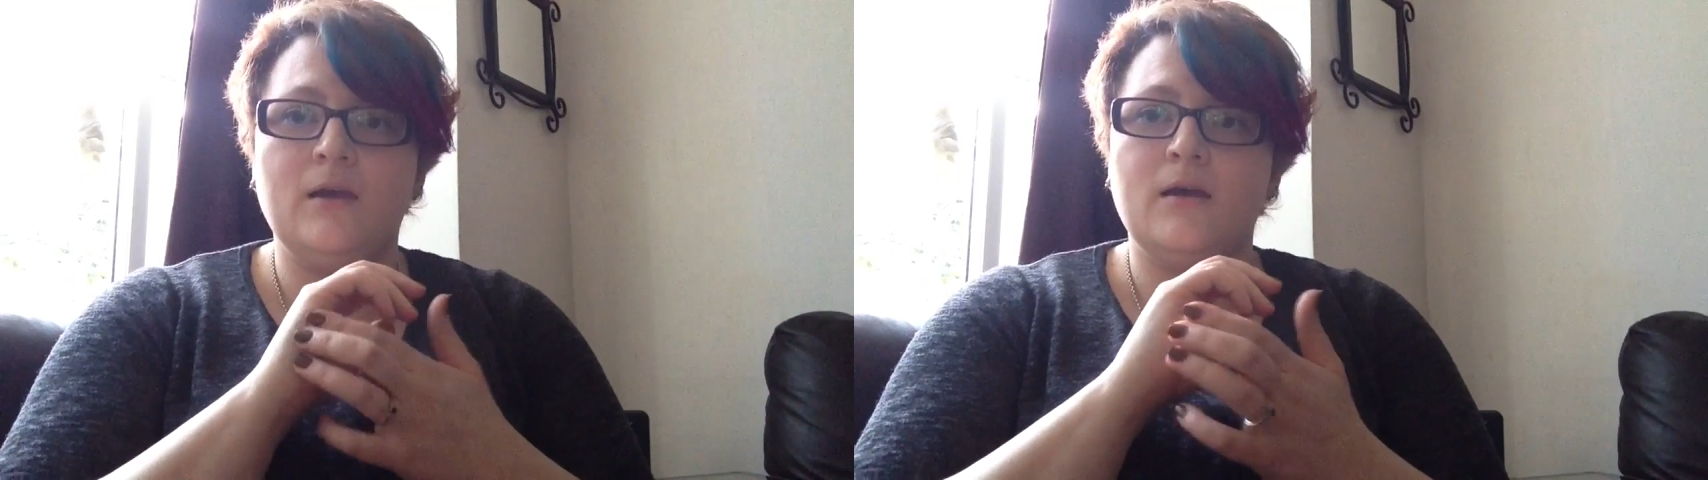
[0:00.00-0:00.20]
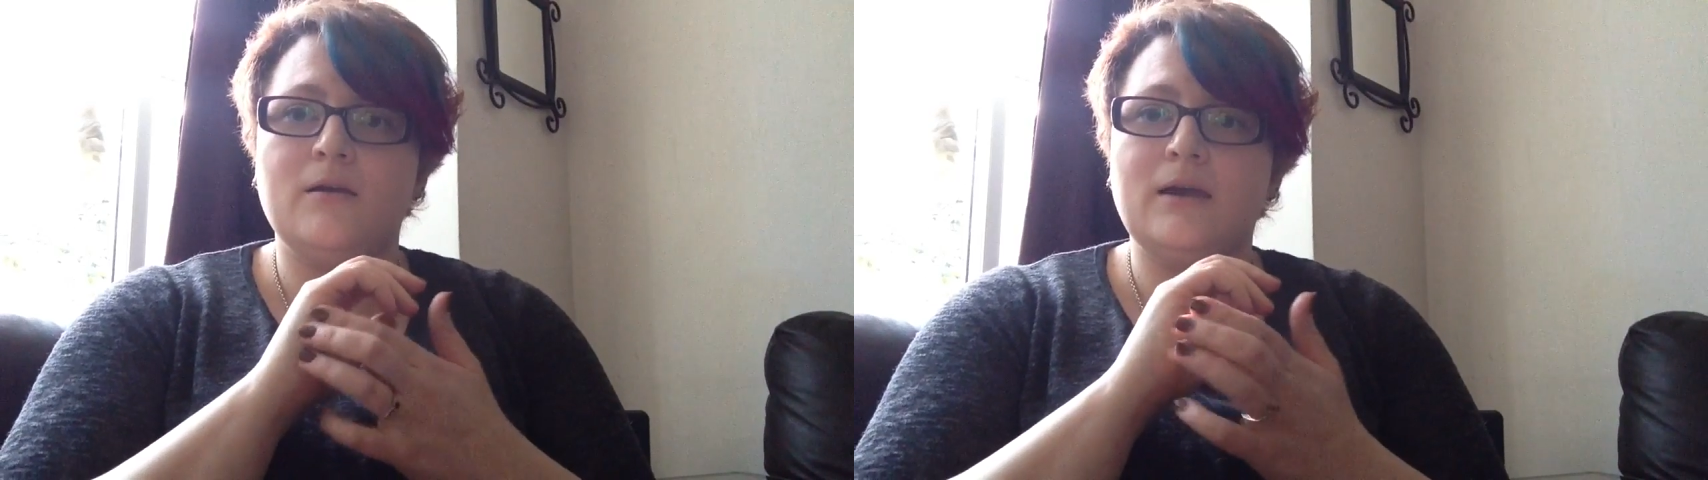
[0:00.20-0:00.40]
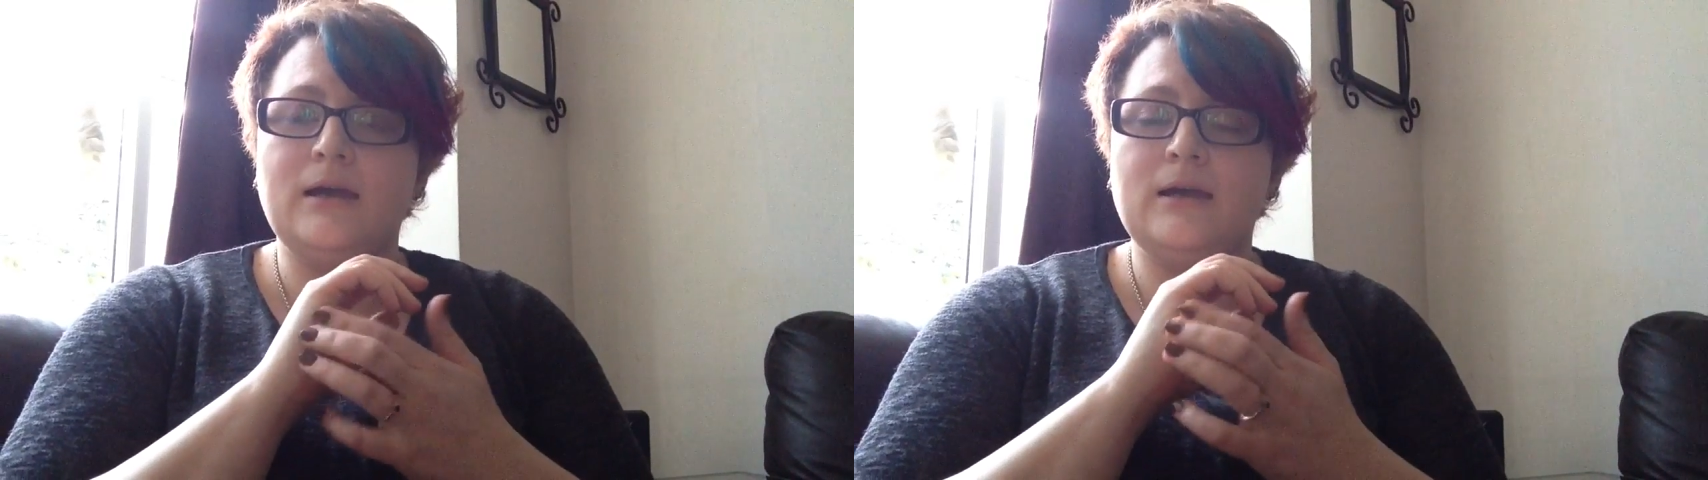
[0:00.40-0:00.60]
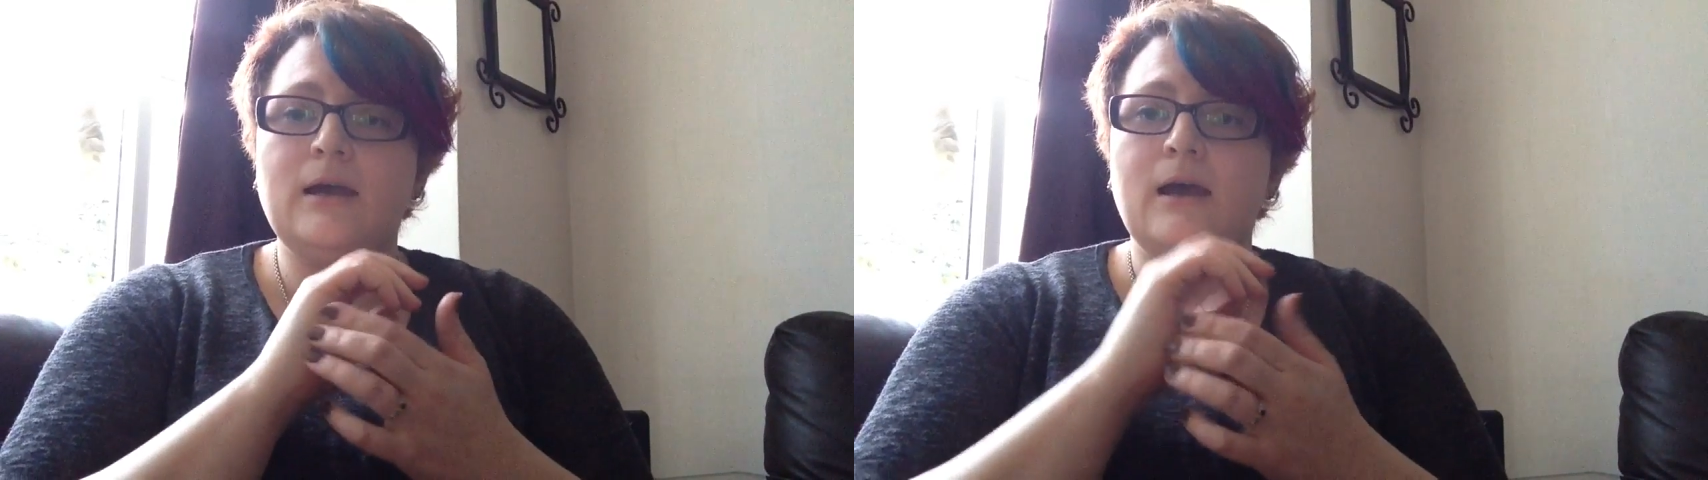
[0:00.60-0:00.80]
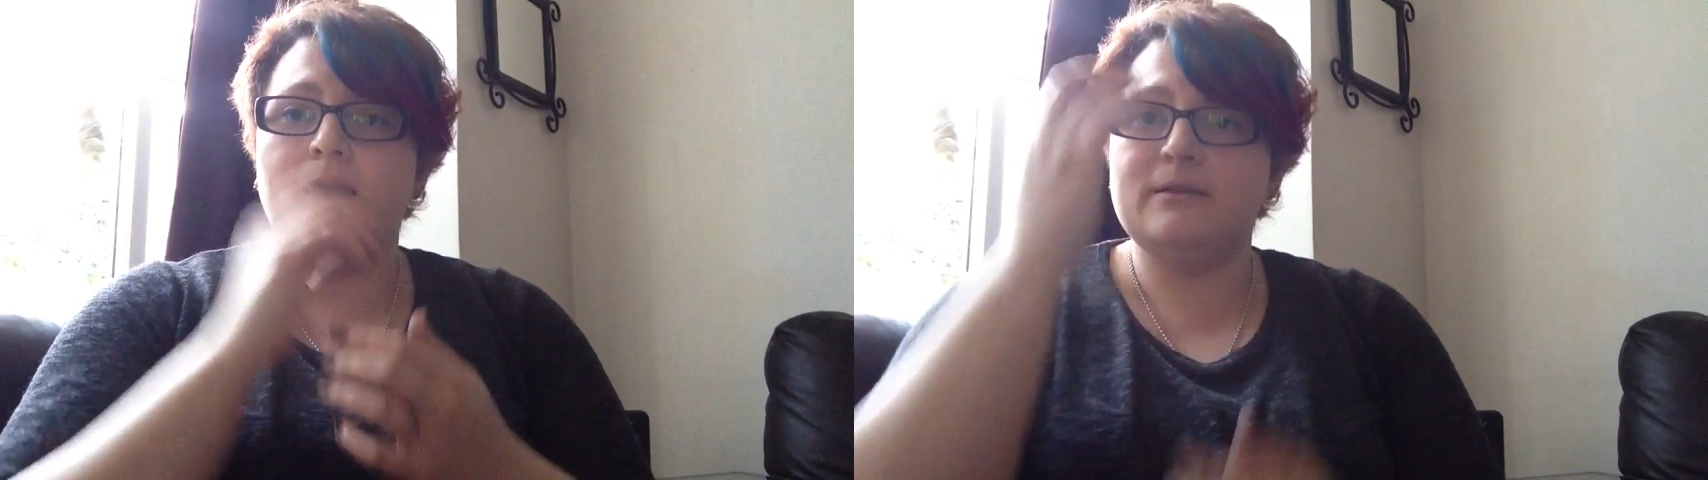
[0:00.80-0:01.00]
Okay,
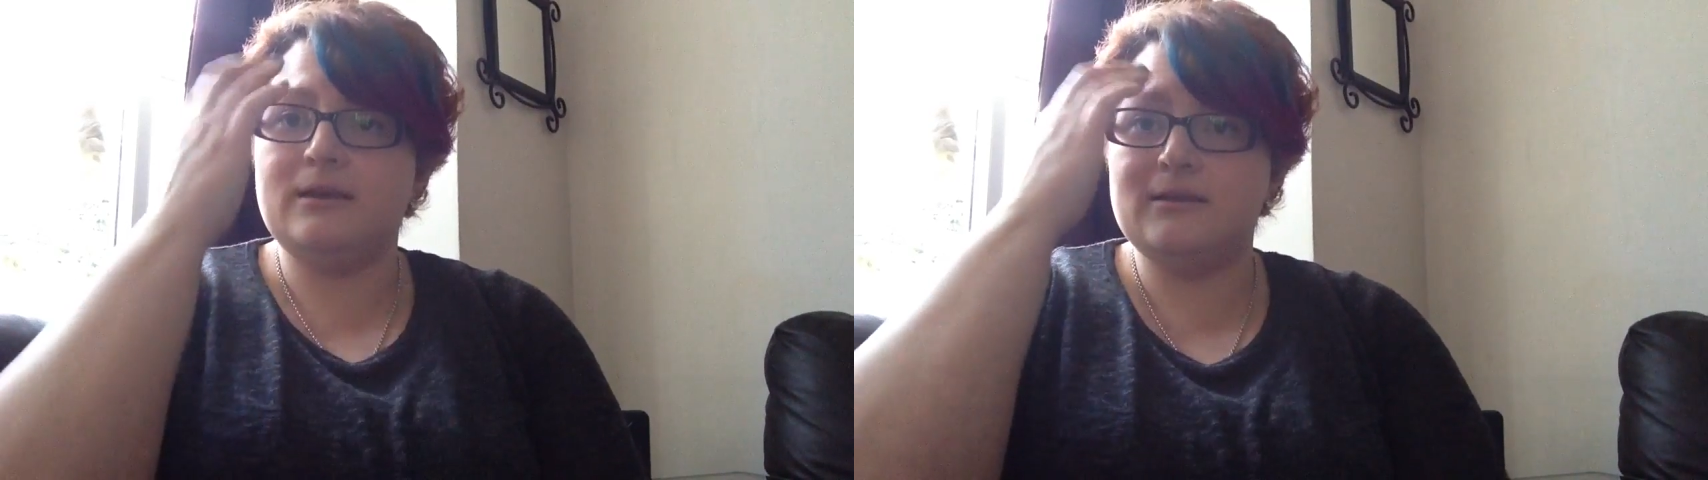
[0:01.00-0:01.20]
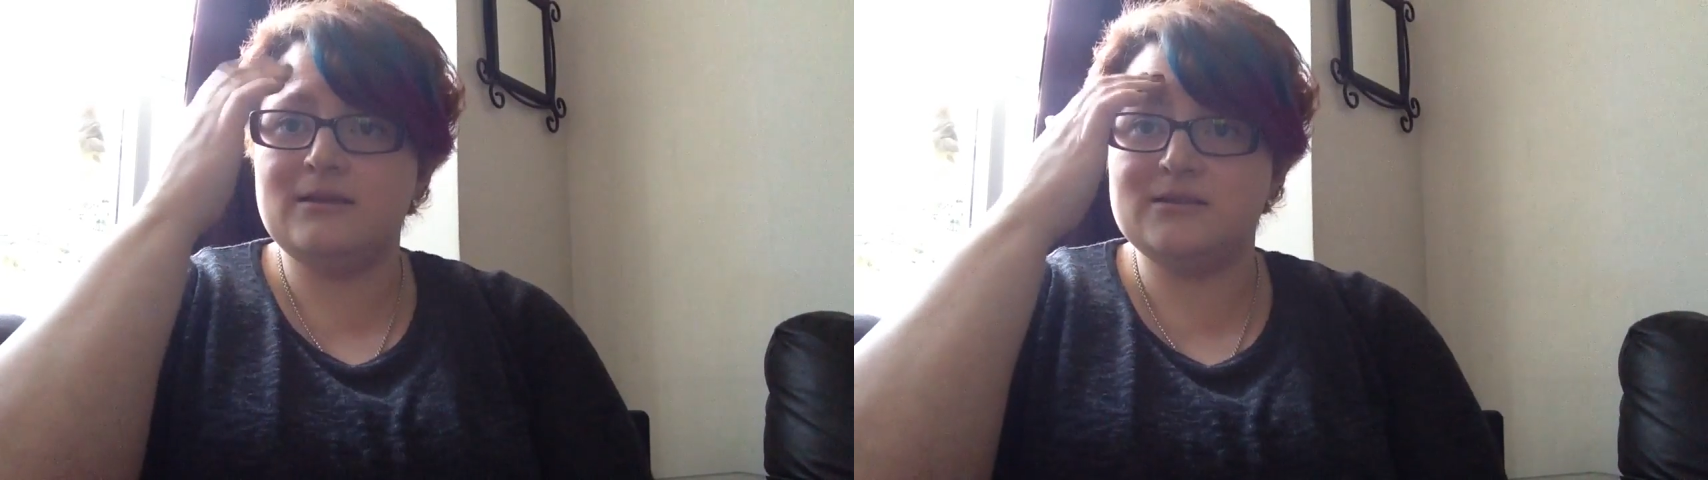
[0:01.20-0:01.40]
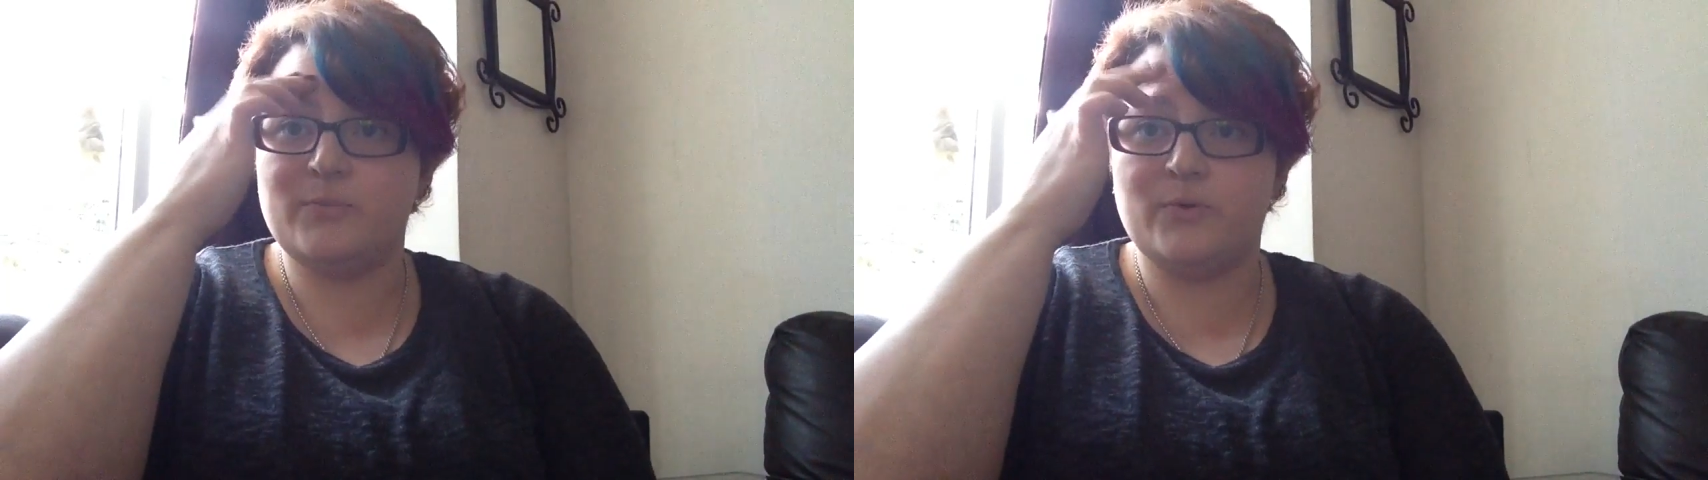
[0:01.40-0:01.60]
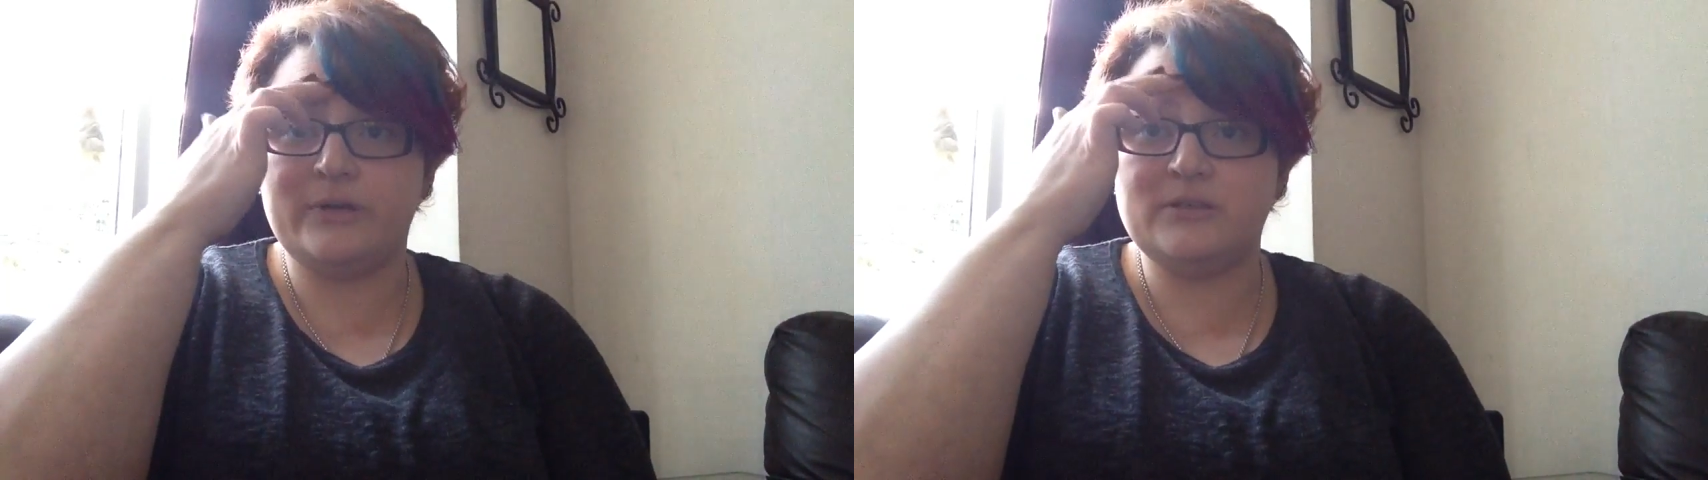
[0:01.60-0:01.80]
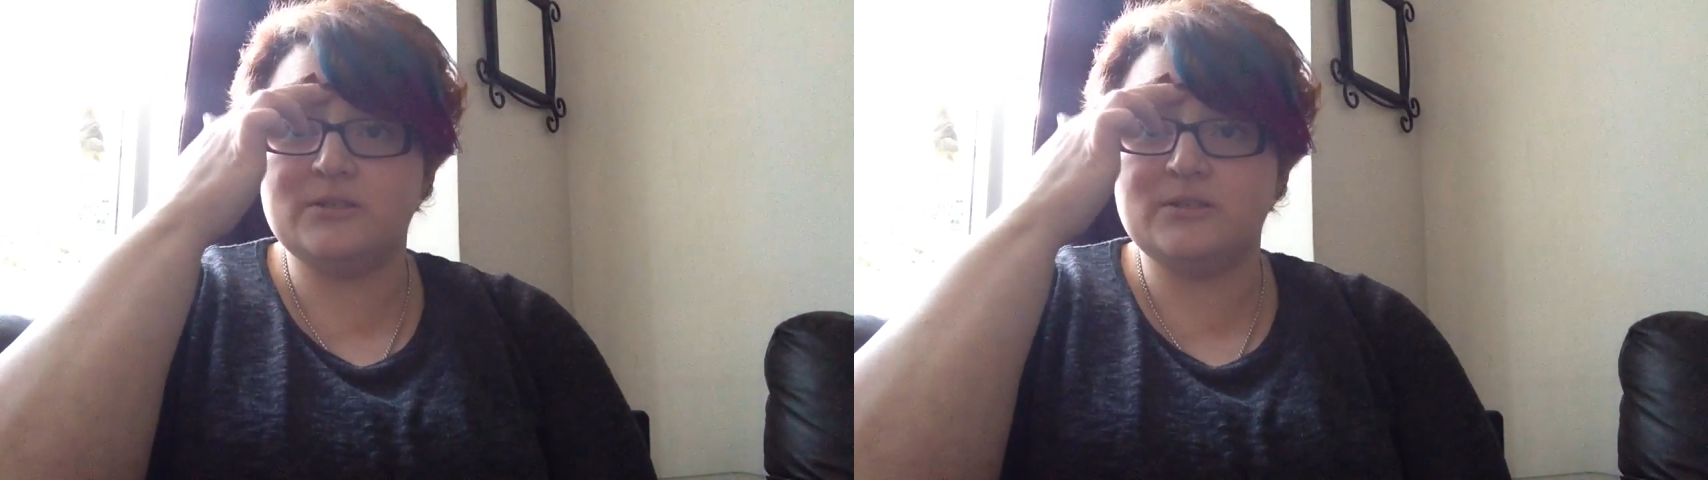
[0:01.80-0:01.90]
and then there's a point